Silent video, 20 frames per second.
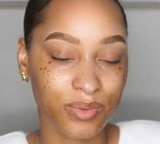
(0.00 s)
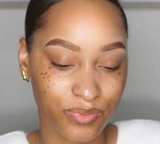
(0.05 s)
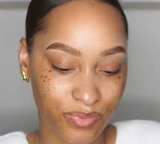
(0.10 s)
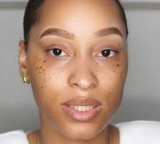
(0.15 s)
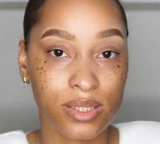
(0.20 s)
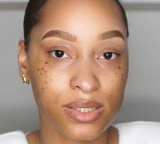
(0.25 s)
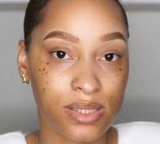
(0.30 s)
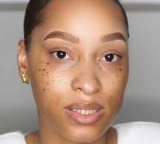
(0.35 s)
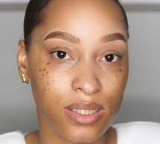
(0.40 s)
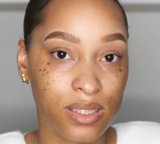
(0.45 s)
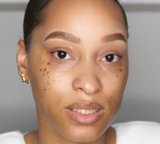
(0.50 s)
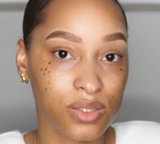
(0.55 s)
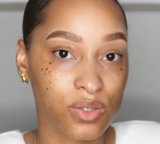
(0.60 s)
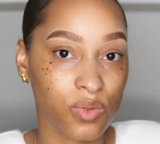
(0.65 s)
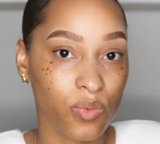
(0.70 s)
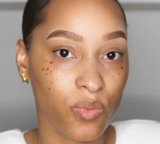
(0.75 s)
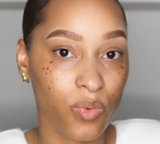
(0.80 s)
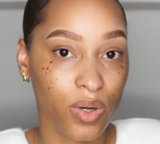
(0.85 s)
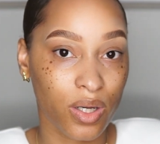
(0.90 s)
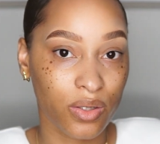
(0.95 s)
This
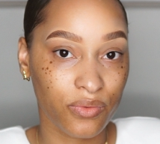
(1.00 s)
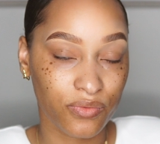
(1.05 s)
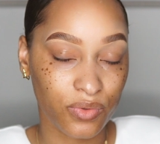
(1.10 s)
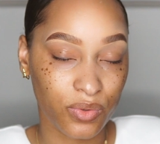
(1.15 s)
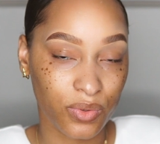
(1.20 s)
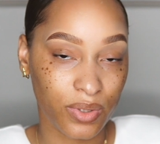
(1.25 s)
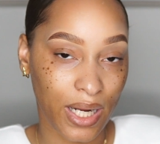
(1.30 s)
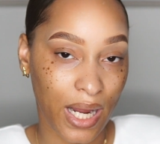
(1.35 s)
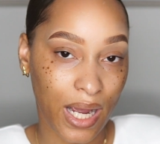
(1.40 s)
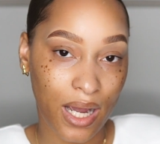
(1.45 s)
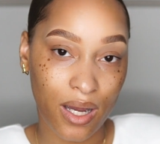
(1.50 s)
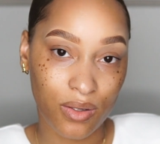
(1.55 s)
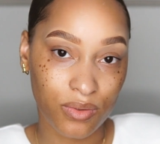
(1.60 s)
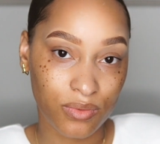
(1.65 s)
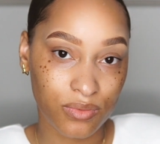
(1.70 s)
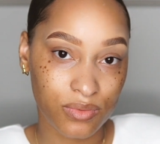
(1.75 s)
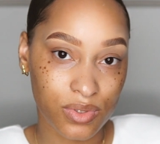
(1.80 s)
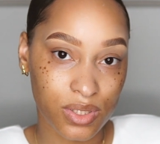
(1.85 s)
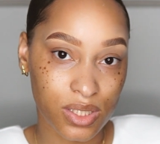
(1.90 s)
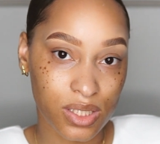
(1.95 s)
is 1 fluid
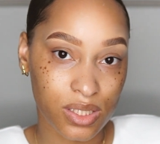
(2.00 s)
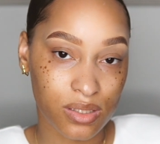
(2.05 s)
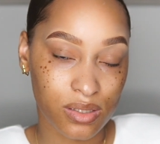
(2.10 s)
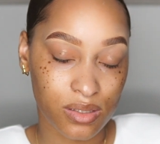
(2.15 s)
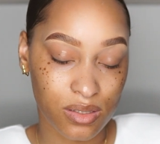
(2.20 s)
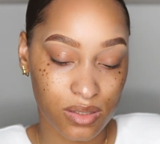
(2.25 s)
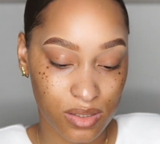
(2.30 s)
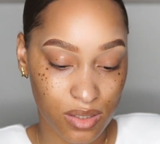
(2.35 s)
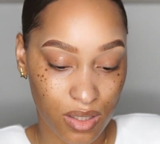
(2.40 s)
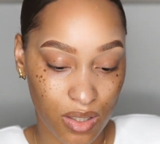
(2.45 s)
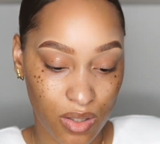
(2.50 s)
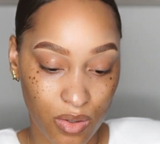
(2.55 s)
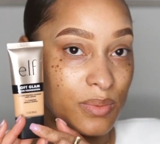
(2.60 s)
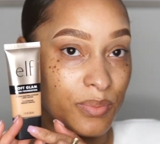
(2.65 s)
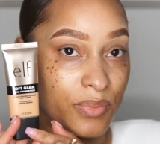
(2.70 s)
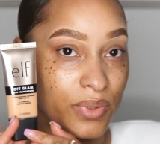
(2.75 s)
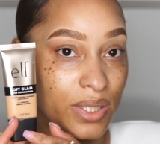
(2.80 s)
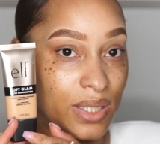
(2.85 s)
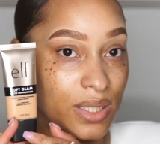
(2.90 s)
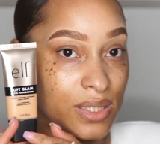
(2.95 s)
ounce, so it's
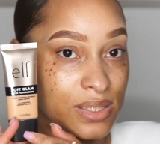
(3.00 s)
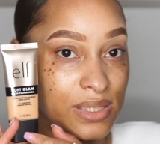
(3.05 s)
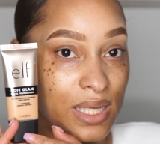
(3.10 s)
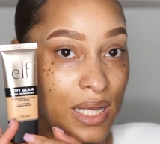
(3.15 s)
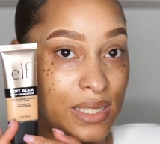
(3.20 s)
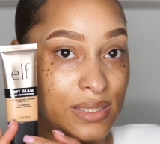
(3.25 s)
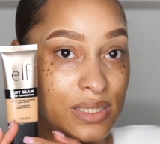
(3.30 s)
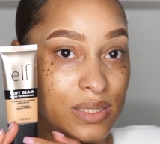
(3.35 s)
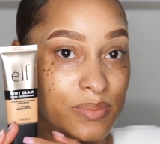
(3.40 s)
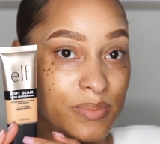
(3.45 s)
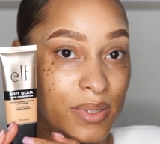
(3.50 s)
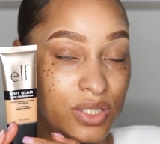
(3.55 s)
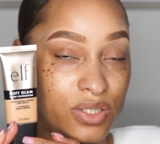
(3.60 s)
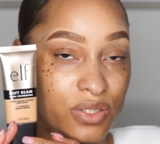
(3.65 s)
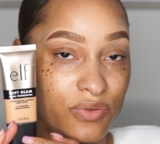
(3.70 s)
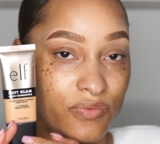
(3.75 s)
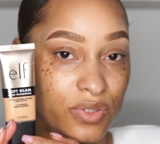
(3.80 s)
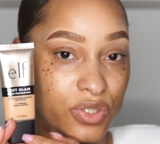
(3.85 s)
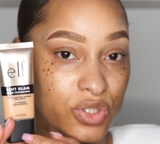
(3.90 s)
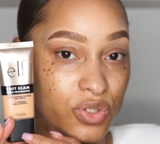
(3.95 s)
a pretty good size,
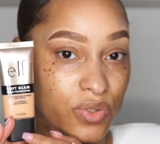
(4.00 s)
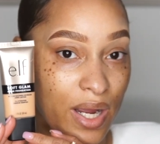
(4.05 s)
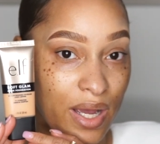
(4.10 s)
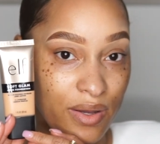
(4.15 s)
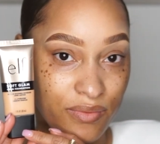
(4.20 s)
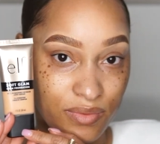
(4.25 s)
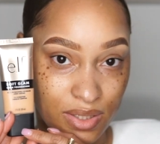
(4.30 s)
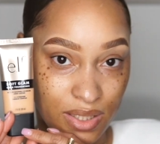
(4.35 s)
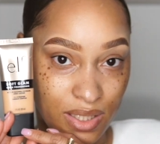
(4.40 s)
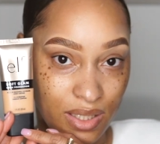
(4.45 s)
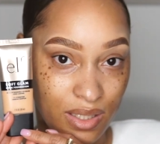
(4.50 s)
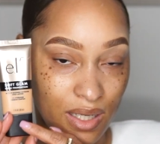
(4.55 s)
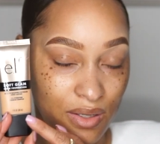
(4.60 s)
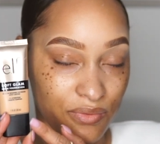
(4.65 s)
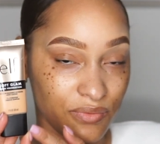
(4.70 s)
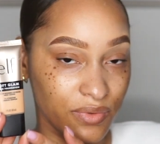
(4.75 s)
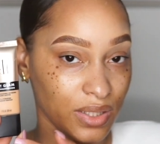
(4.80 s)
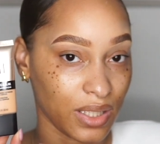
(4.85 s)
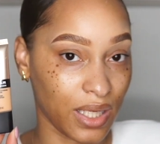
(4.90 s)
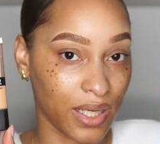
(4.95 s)
especially for traveling.
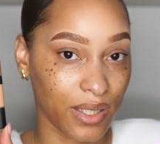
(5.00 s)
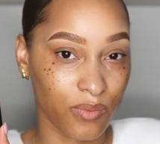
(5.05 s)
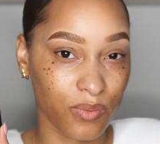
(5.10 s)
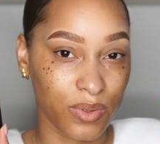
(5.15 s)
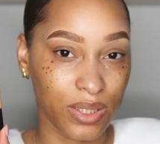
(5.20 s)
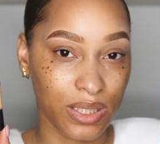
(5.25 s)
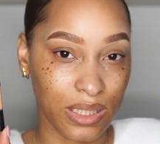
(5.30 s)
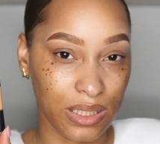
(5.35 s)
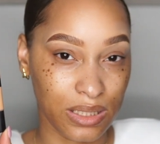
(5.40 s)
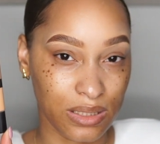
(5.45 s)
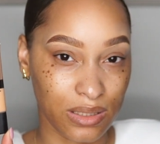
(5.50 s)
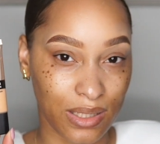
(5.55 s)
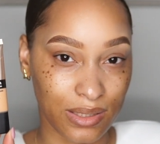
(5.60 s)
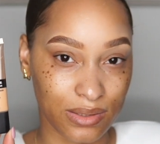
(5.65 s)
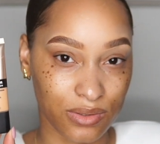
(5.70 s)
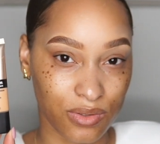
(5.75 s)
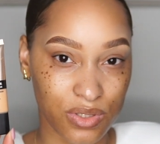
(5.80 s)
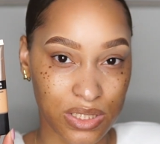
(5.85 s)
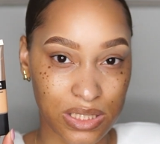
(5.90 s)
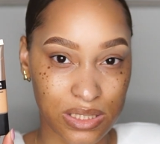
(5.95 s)
I feel like we need
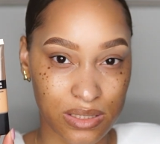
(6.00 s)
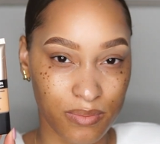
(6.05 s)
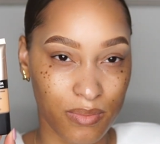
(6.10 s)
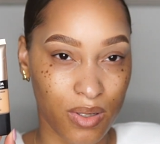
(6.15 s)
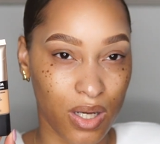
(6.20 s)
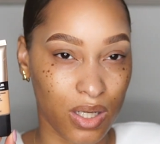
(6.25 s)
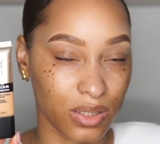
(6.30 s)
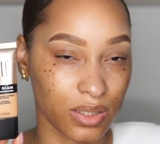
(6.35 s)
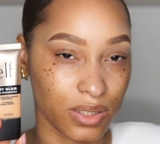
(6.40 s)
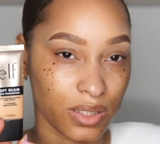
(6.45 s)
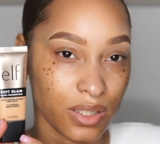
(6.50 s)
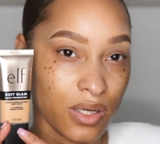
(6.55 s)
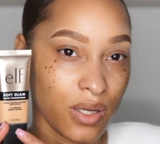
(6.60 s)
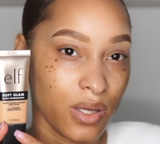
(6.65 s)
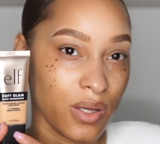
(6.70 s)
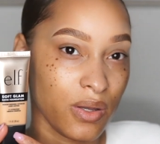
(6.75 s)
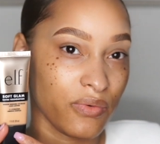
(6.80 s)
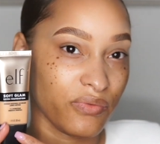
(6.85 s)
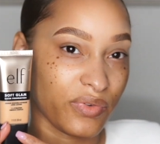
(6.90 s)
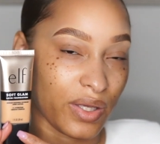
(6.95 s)
like those smaller
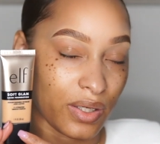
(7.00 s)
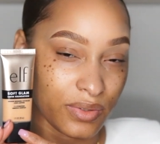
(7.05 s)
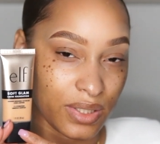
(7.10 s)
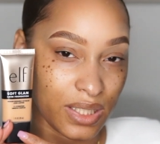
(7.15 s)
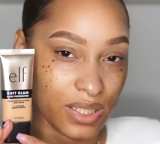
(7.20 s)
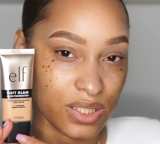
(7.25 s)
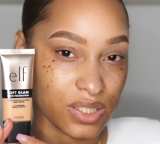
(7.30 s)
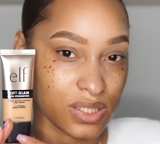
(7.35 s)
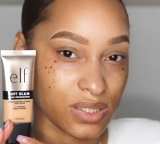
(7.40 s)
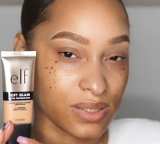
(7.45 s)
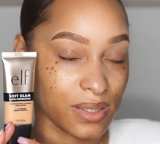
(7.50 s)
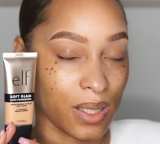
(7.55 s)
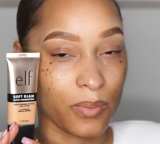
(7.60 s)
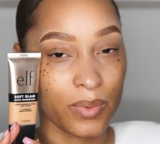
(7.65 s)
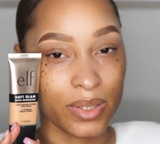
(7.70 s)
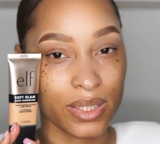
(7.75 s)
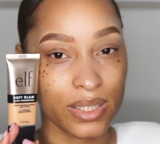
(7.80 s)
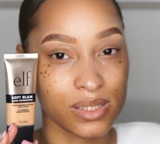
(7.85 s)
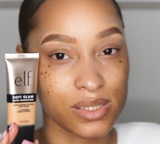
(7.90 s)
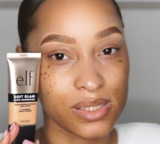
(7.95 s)
foundations
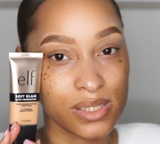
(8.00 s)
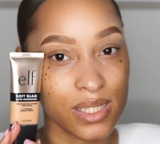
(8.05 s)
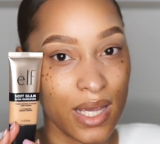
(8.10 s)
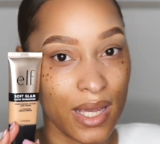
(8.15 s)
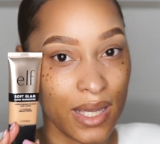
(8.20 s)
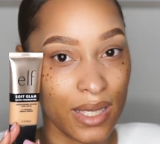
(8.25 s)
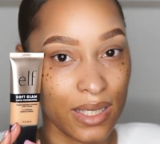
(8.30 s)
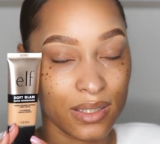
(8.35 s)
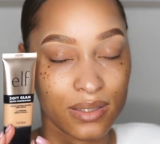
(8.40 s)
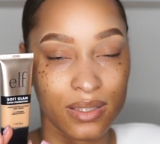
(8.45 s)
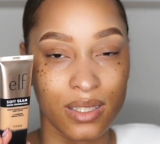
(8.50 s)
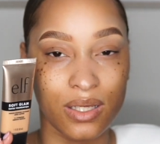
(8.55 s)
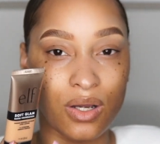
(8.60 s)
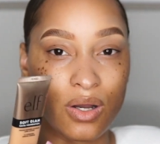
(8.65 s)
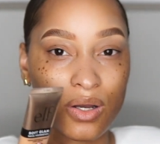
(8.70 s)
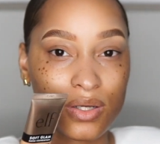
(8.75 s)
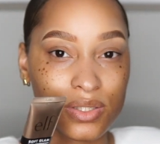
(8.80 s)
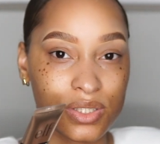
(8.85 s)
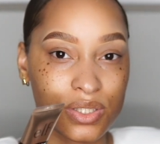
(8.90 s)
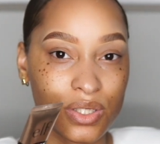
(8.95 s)
that we can take
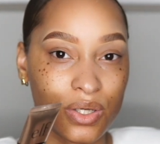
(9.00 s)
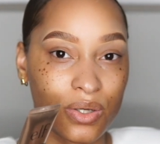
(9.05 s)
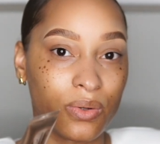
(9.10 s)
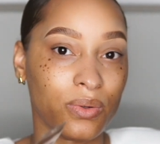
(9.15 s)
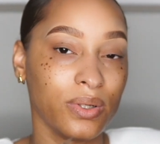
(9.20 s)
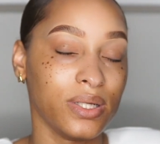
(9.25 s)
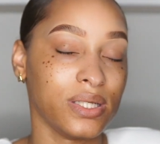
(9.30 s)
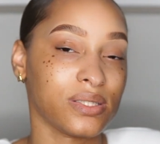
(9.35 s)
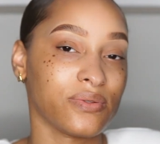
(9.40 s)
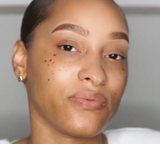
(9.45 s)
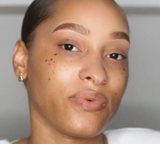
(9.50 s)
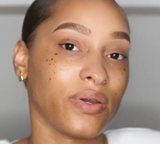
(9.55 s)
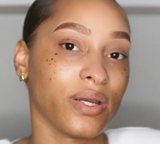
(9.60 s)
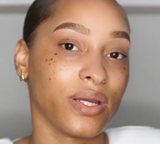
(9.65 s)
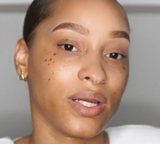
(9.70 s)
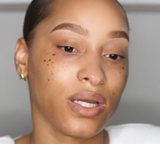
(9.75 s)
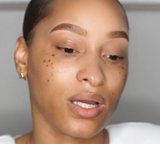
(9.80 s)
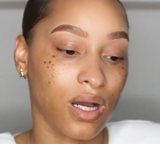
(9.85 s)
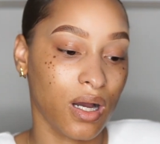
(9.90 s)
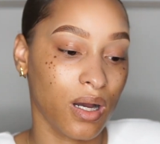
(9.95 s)
that also is
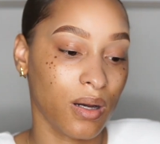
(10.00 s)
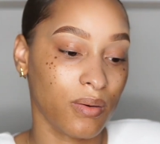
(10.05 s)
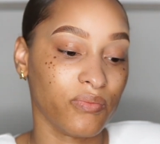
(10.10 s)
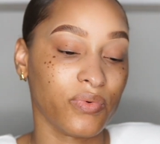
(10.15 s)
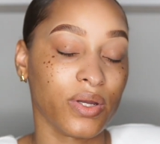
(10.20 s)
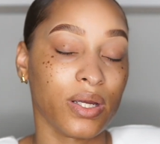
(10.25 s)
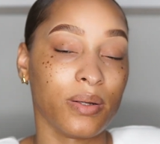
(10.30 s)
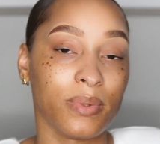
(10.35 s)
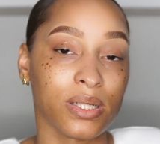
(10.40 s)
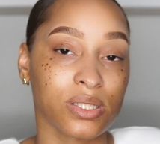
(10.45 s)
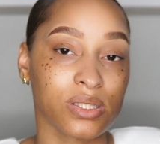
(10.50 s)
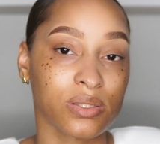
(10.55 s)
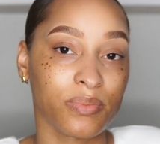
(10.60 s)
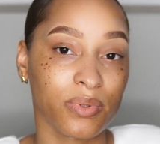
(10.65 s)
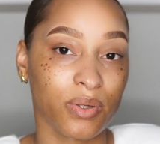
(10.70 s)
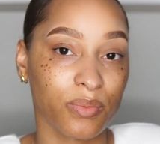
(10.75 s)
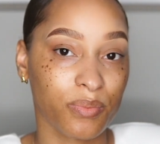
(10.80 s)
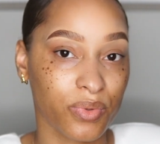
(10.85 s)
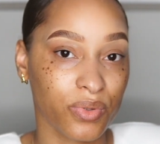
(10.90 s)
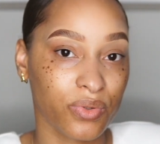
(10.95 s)
very much
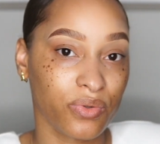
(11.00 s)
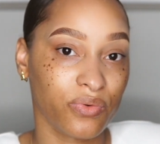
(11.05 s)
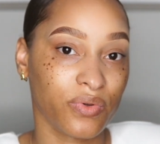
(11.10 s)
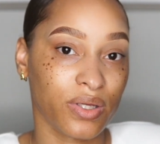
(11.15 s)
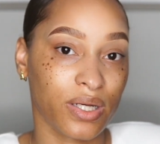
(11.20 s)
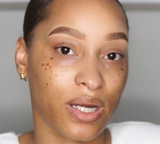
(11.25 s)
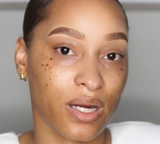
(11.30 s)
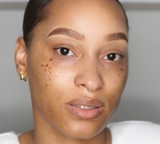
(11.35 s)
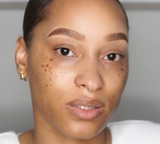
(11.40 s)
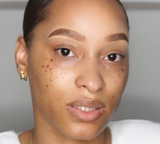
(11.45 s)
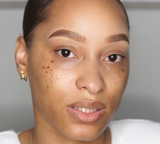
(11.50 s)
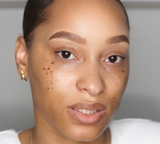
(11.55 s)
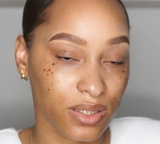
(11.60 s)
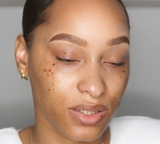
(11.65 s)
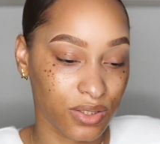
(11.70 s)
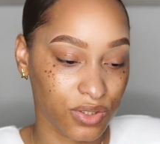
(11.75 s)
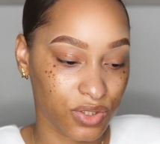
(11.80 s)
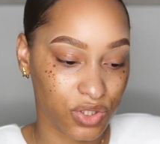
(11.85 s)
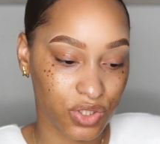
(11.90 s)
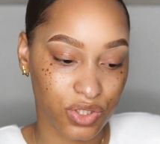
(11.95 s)
spill proof in our
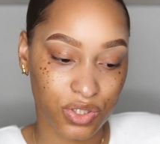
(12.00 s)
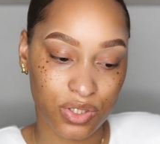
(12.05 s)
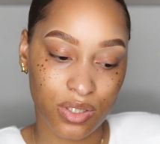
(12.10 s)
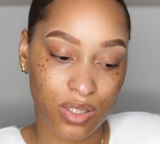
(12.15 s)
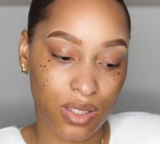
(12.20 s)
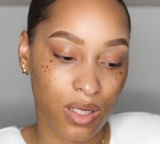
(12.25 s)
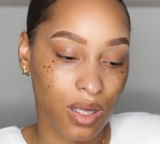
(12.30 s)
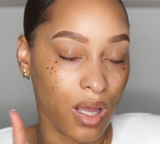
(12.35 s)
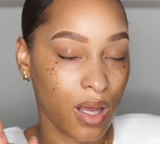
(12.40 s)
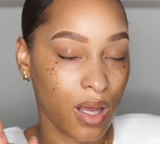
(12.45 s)
luggage,